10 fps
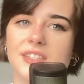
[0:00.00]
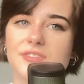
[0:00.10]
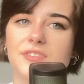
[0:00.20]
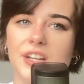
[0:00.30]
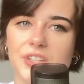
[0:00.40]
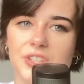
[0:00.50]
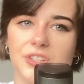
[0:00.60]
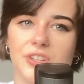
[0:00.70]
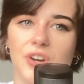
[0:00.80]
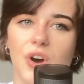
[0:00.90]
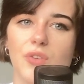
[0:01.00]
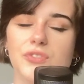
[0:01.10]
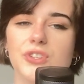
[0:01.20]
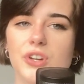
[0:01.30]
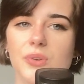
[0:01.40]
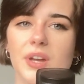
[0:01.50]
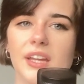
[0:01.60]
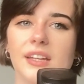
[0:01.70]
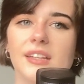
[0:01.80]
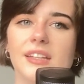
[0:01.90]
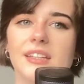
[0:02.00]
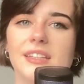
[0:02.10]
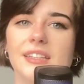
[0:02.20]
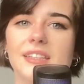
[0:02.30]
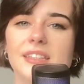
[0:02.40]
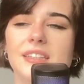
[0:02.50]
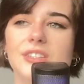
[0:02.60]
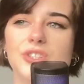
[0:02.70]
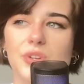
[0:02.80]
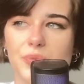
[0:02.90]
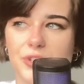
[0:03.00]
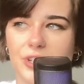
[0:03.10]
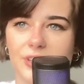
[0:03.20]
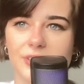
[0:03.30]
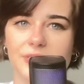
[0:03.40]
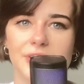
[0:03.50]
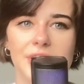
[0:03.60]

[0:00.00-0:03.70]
the function of showing the social,